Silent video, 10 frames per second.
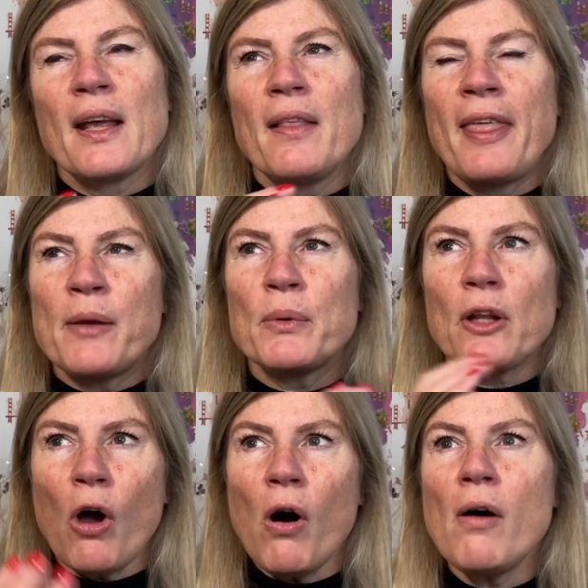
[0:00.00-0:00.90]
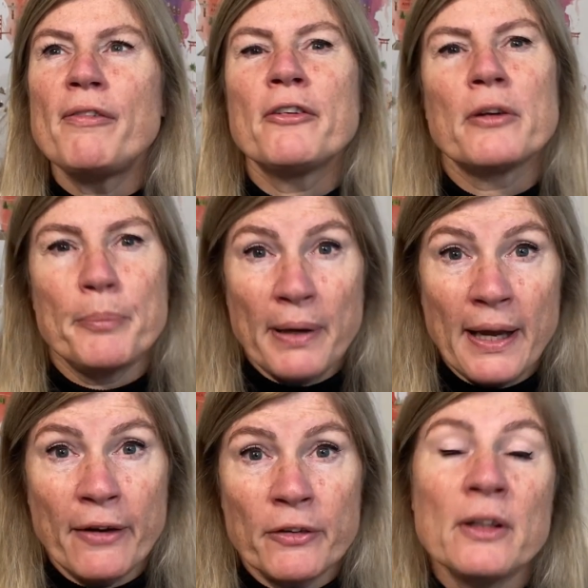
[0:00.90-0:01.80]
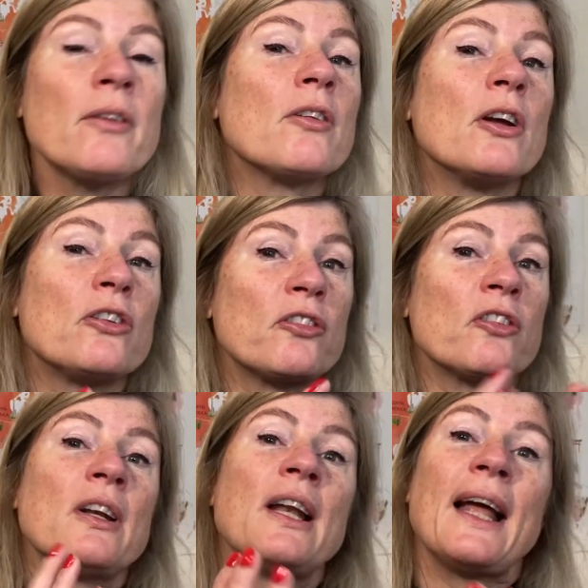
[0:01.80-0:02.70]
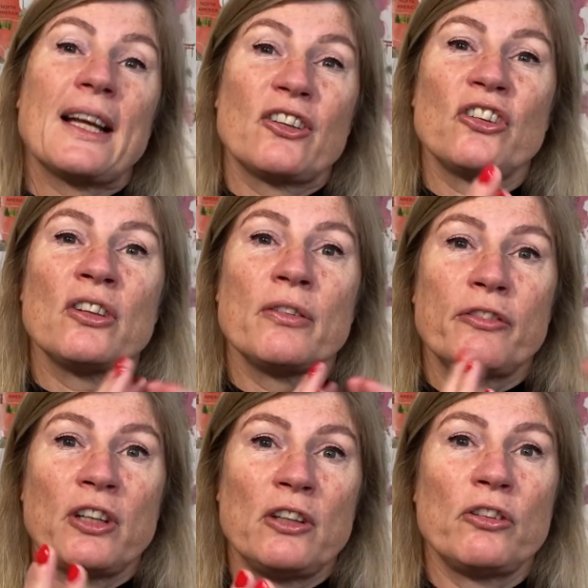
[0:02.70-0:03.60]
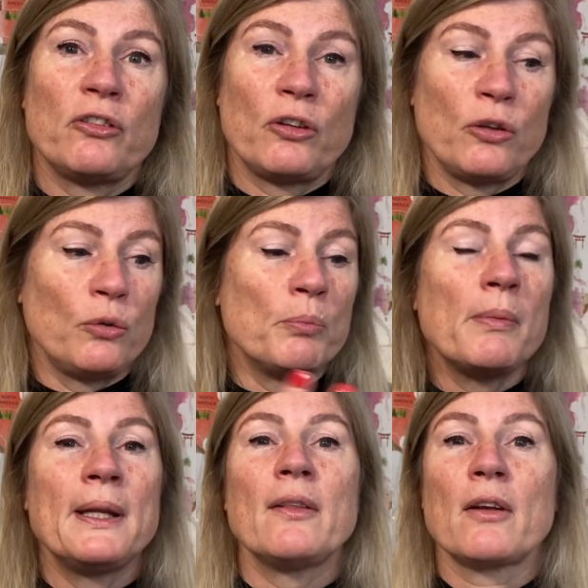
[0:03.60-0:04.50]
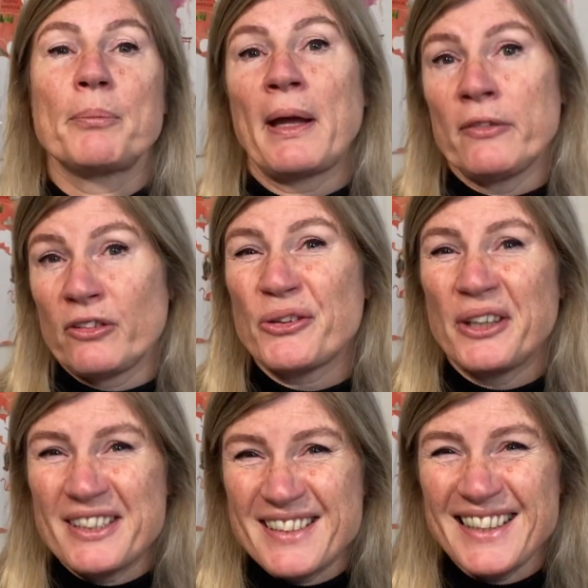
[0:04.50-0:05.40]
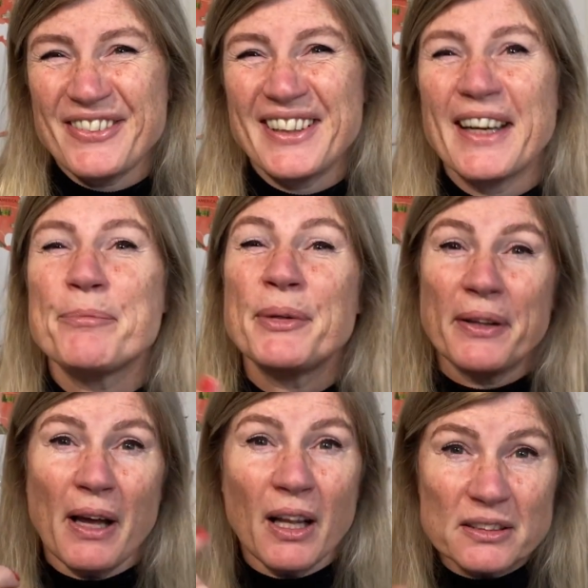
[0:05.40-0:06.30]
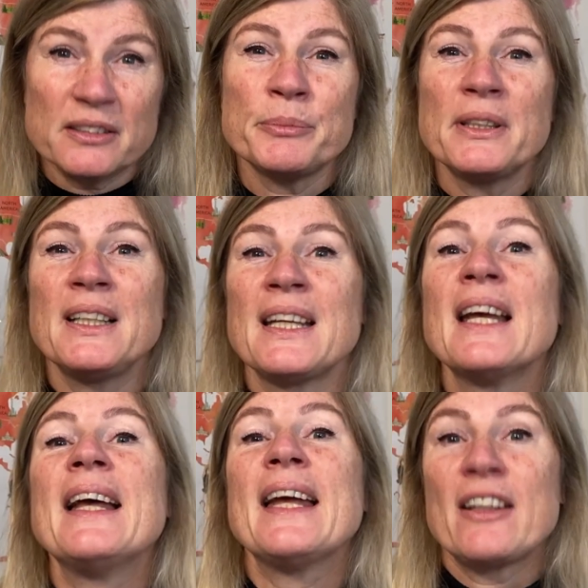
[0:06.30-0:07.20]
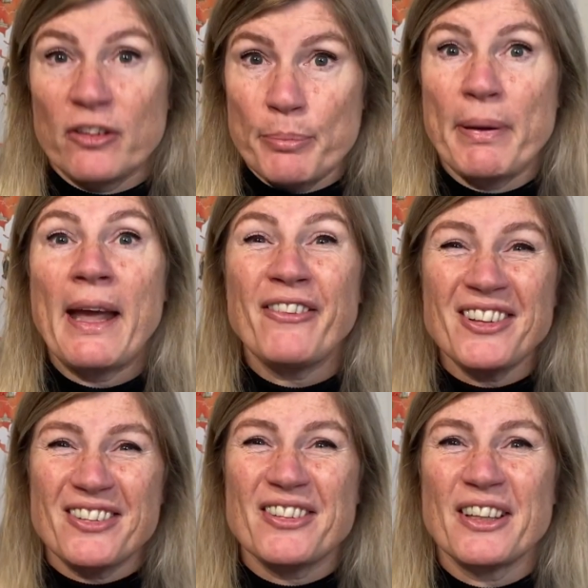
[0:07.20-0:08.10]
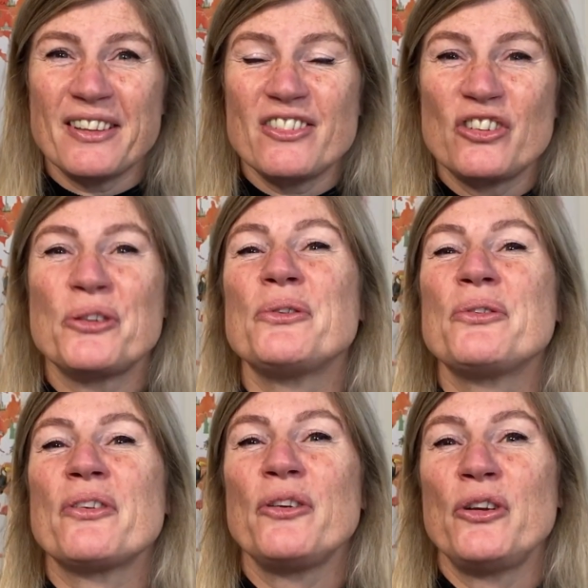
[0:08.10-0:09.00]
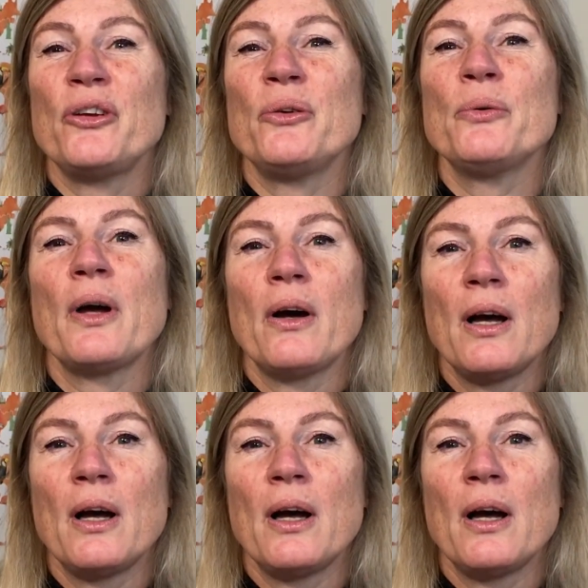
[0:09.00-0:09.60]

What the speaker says: They will offer parents a selection of teachers who meet the parents' criteria, but ultimately it's the parents that choose you,